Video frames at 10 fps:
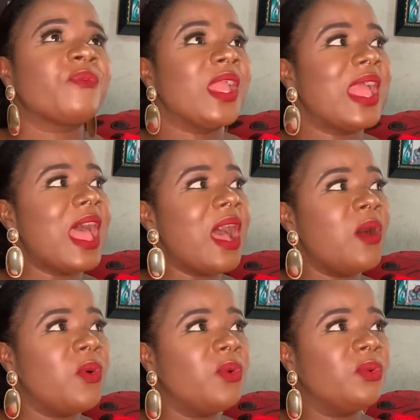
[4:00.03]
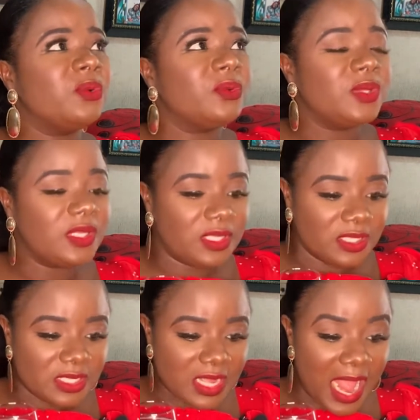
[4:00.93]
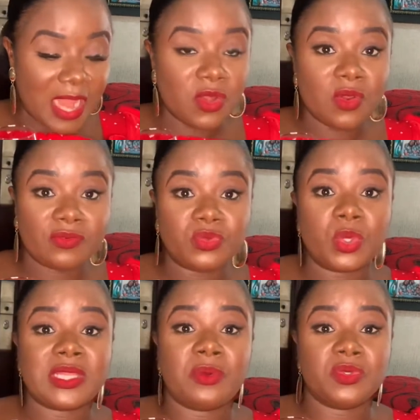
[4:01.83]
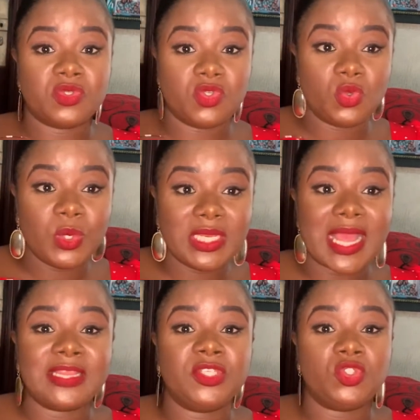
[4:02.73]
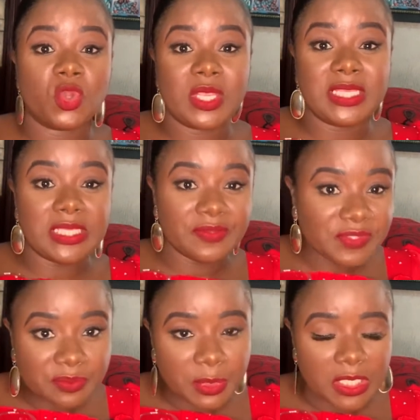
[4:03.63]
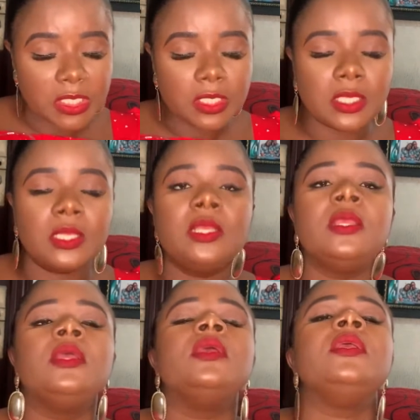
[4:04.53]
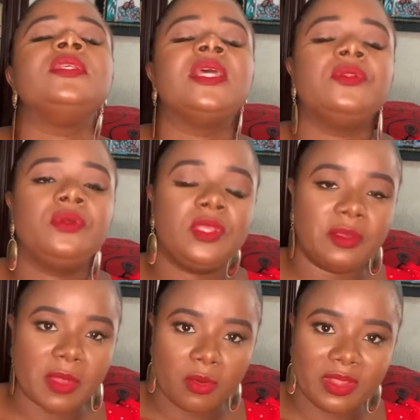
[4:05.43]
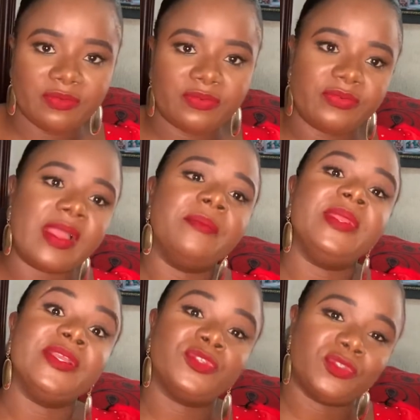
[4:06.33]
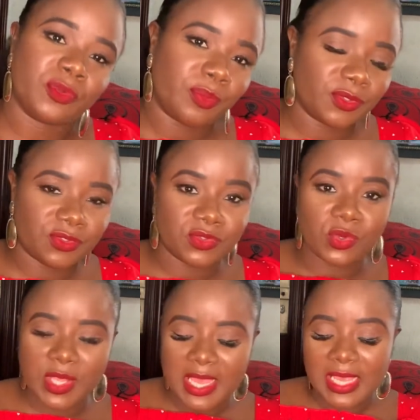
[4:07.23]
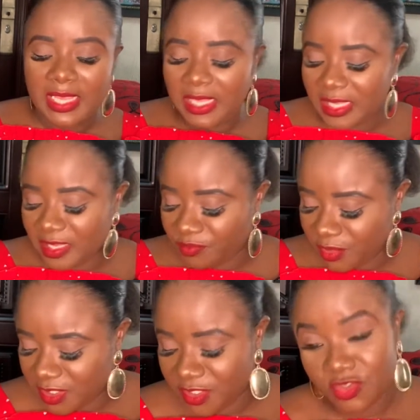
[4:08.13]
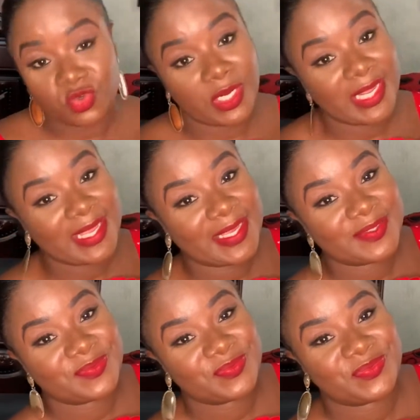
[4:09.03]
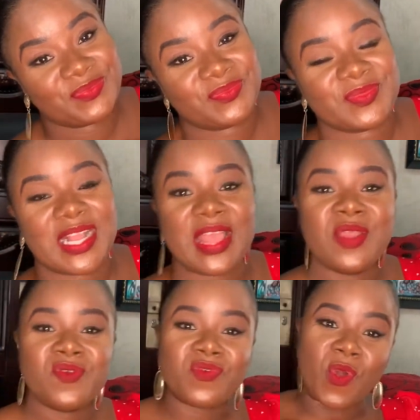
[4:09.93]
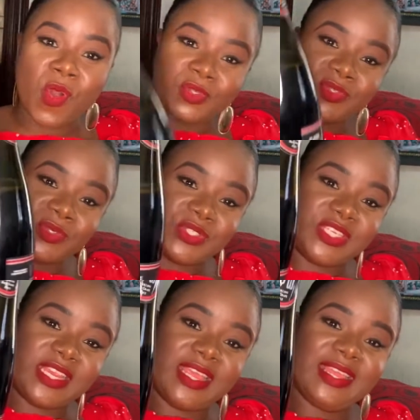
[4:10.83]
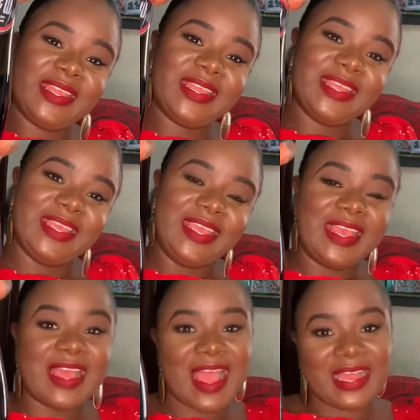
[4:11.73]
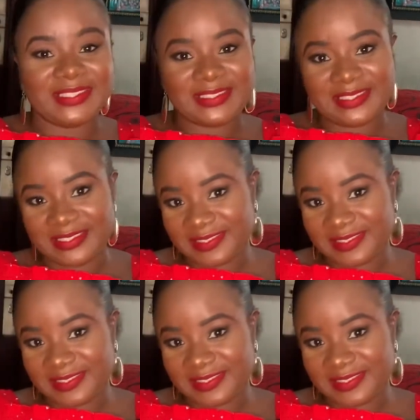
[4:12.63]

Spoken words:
how I loved what I was doing and the joy he gives me, he said, okay, my wife, I'm here to support you. So he gave me this drink for us to share, and